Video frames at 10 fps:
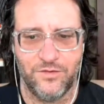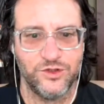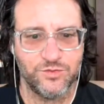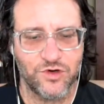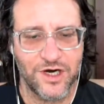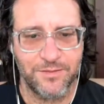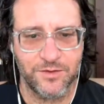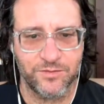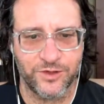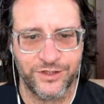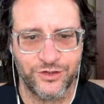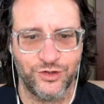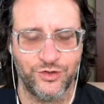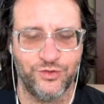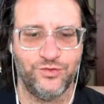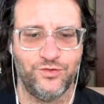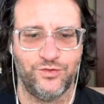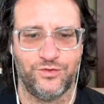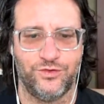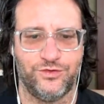was probably
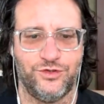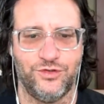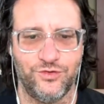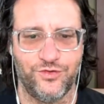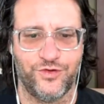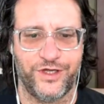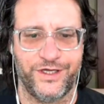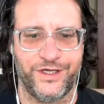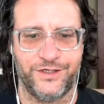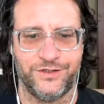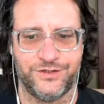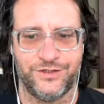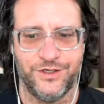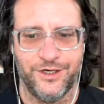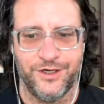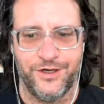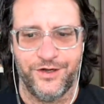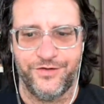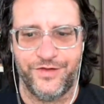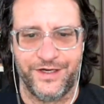two things
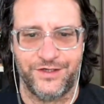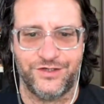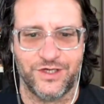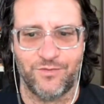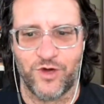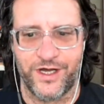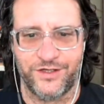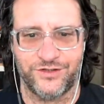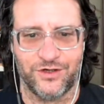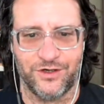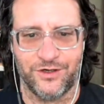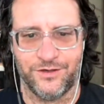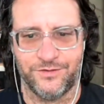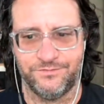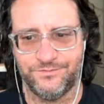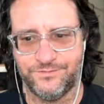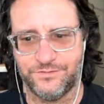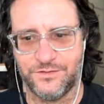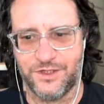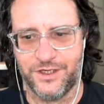that in some ways are
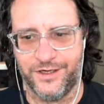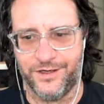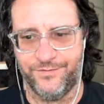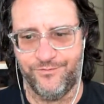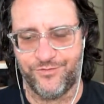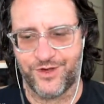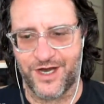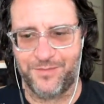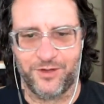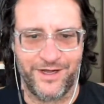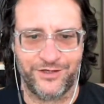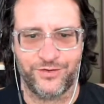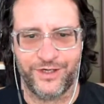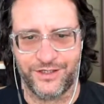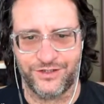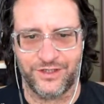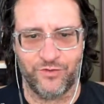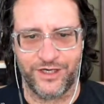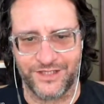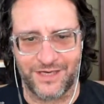complementary and in some
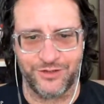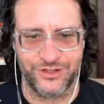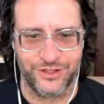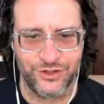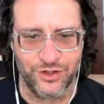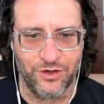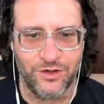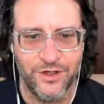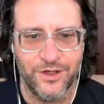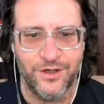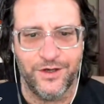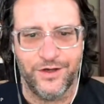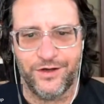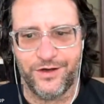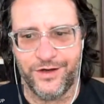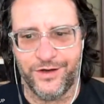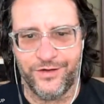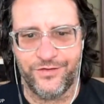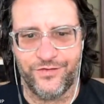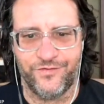ways oppositional.
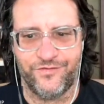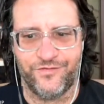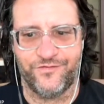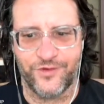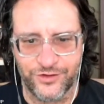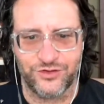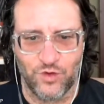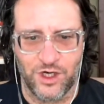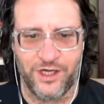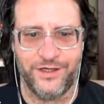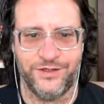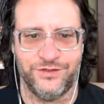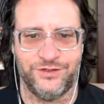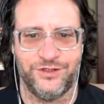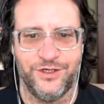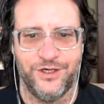The first was